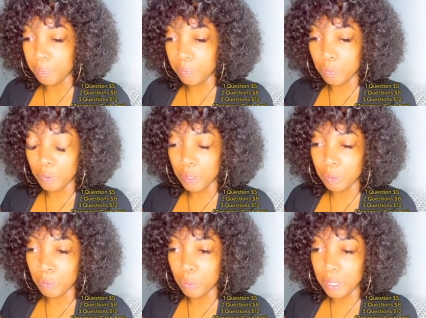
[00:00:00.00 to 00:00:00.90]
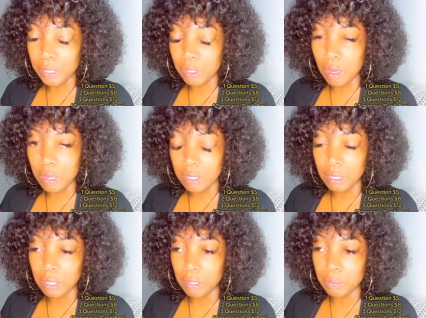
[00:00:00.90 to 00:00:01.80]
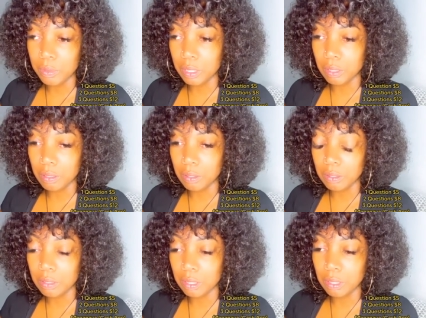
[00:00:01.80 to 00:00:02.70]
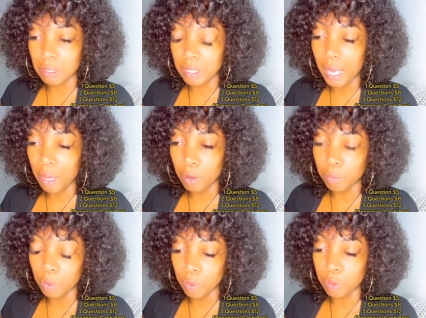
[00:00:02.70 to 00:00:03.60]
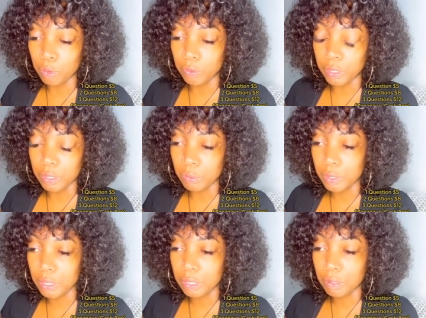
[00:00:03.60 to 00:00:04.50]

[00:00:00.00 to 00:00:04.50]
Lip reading: what is causing them to now mourn over this? What is this